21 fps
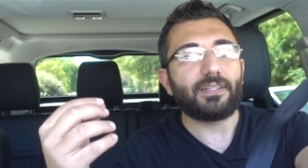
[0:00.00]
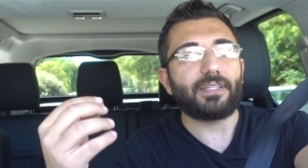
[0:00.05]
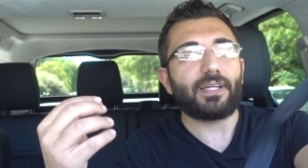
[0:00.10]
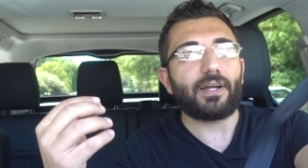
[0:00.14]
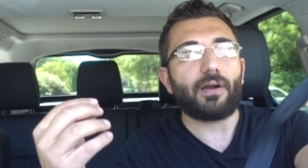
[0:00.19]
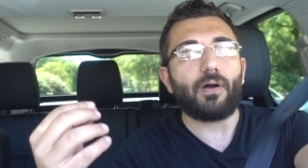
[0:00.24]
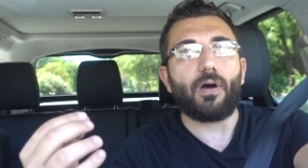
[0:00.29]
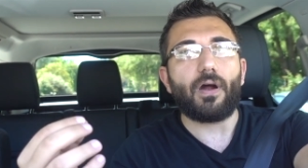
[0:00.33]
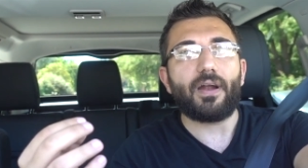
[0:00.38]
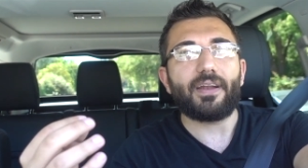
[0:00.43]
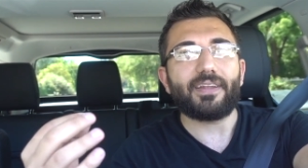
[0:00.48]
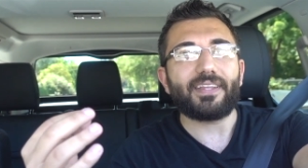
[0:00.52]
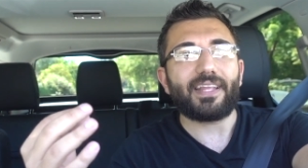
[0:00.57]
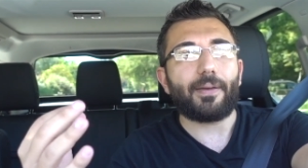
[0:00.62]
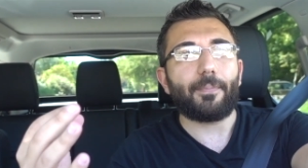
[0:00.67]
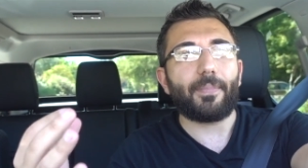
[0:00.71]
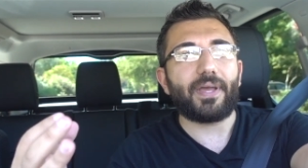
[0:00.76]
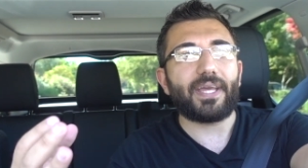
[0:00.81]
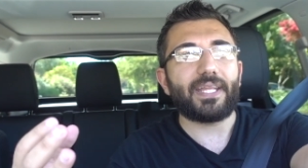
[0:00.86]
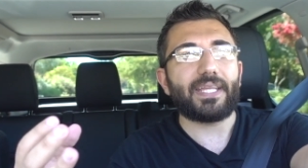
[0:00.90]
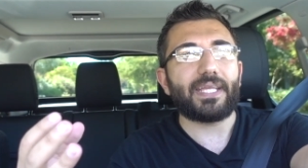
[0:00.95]
There aren't
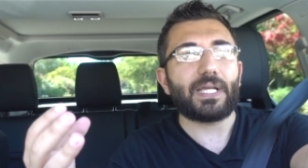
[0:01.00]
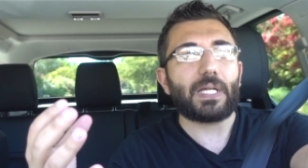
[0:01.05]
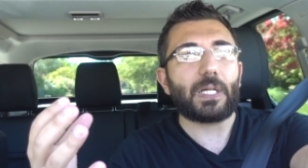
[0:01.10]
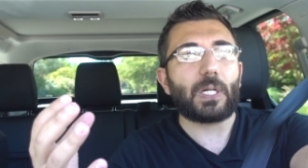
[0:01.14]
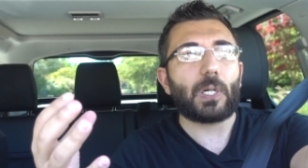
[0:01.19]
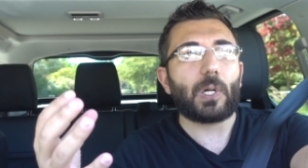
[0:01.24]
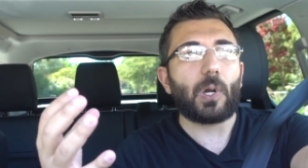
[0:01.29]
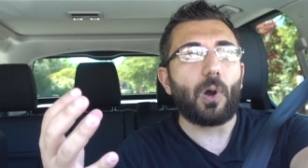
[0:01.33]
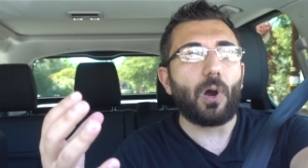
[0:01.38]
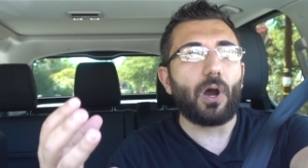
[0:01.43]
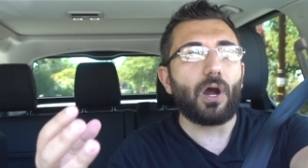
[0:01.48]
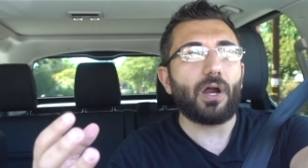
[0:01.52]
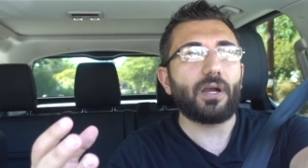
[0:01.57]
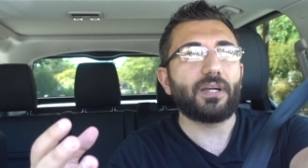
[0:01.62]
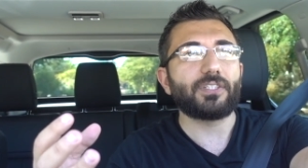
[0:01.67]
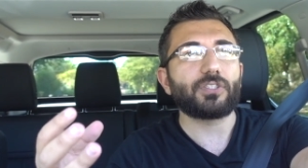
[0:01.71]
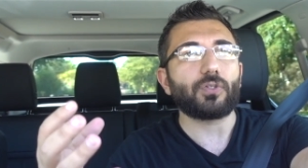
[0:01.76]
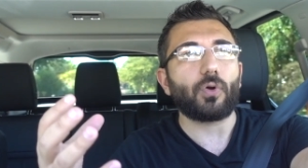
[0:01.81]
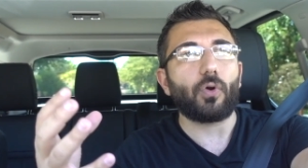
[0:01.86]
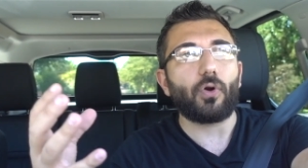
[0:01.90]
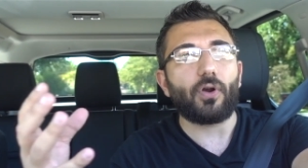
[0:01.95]
that many
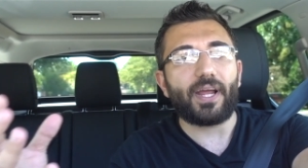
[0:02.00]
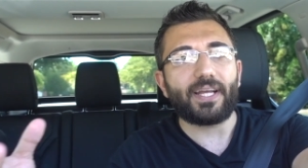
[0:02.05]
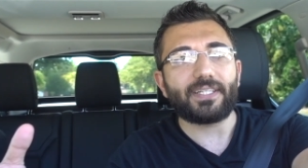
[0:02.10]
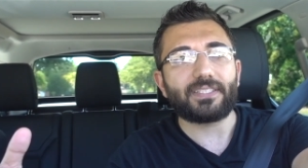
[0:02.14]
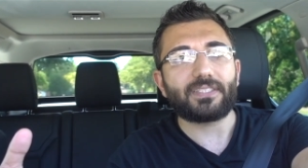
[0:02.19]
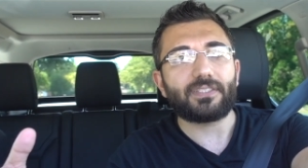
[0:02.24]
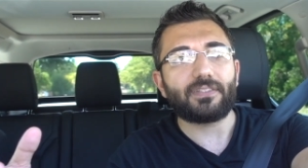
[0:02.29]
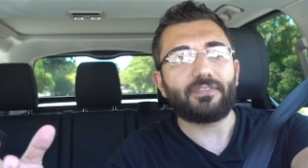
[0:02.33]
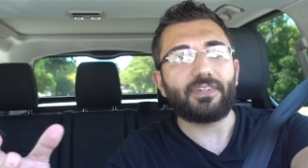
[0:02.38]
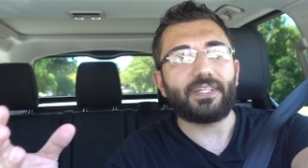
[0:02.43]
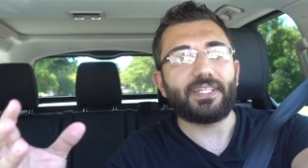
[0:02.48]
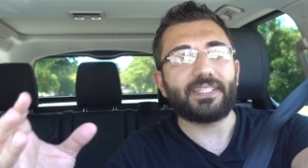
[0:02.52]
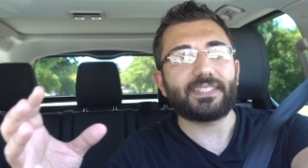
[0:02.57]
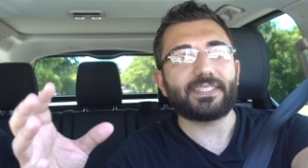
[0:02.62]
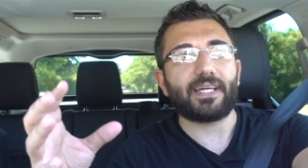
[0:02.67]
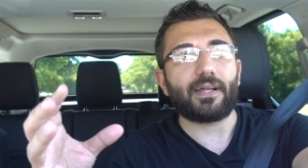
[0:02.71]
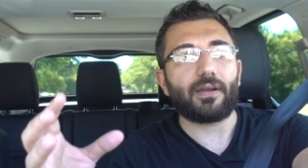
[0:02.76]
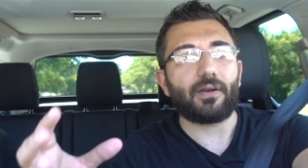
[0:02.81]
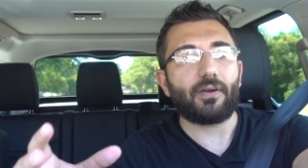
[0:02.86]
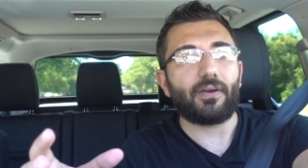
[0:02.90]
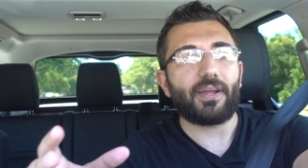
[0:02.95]
cars or SUVs
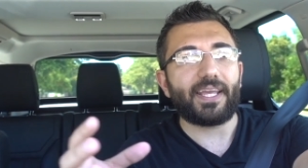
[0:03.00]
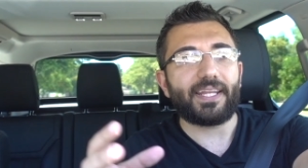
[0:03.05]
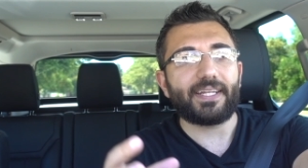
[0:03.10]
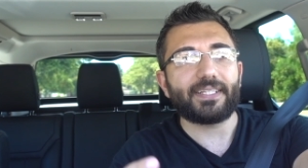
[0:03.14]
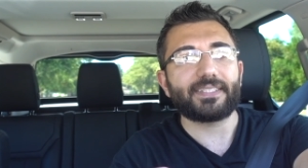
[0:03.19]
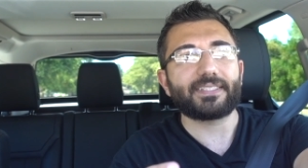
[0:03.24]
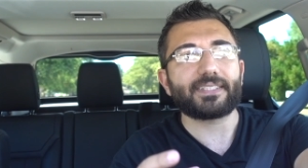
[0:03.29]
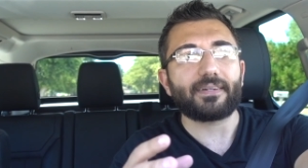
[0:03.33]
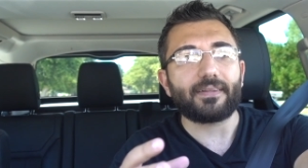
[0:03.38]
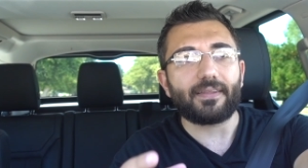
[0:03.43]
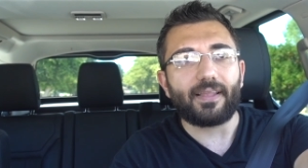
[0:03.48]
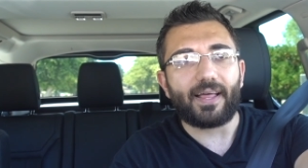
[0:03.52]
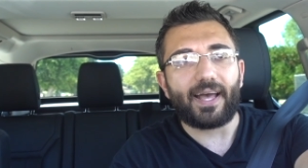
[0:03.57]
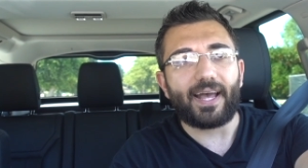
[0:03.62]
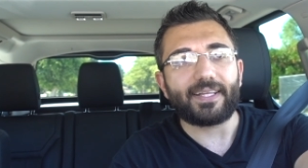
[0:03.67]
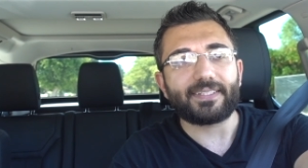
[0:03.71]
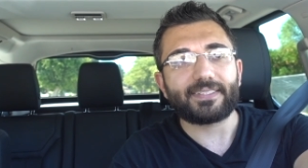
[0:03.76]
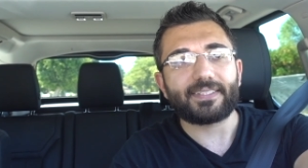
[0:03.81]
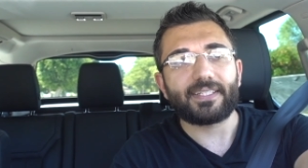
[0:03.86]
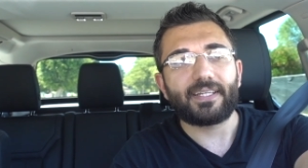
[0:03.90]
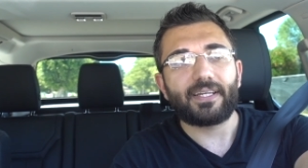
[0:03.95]
that are in its
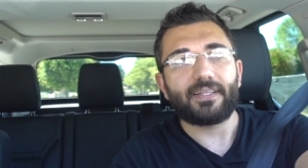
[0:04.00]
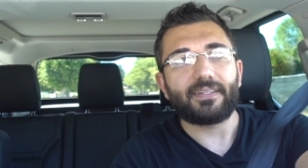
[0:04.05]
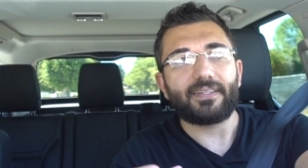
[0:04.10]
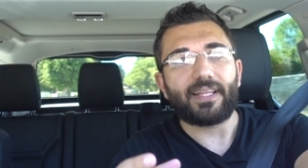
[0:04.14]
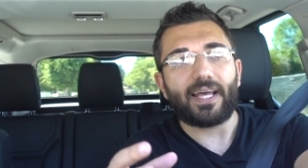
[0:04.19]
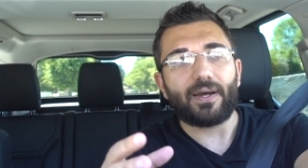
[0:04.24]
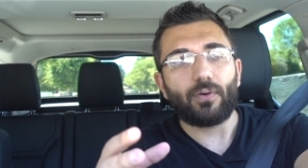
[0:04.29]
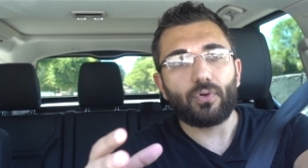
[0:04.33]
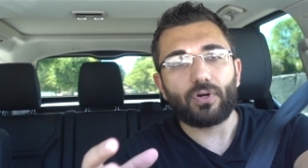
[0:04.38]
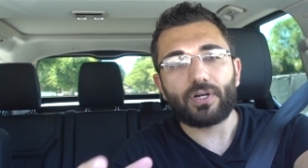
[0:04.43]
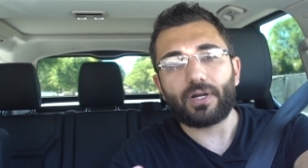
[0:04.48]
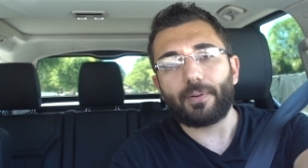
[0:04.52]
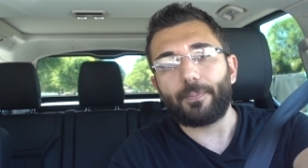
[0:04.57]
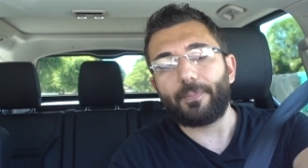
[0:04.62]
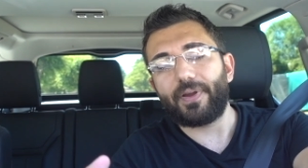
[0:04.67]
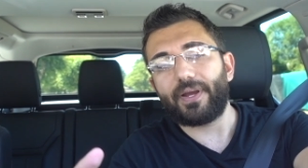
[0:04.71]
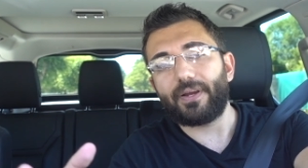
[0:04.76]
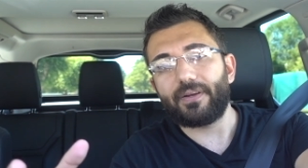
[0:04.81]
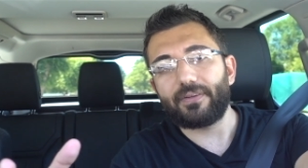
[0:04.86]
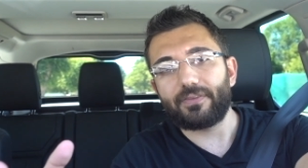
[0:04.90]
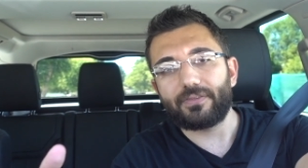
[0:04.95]
class that will
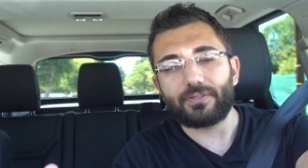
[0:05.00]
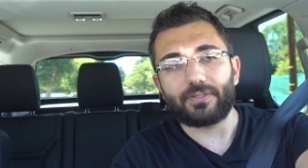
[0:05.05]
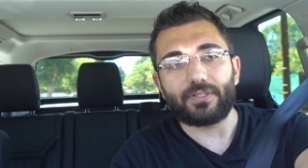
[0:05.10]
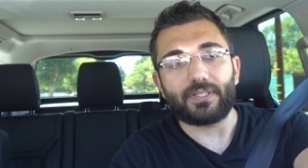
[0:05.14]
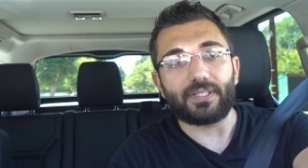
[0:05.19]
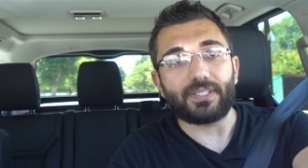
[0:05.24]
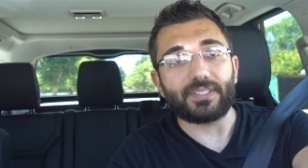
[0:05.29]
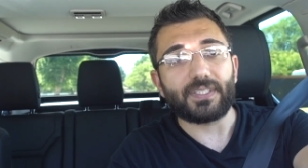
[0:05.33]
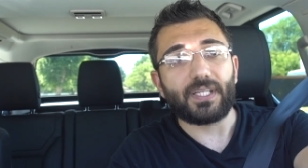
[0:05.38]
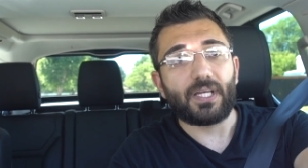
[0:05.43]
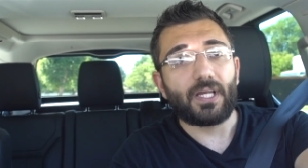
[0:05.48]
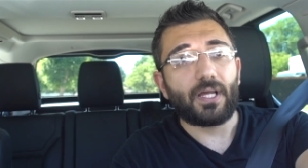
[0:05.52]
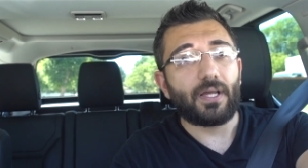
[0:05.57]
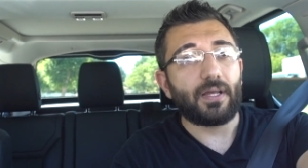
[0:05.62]
compare to this.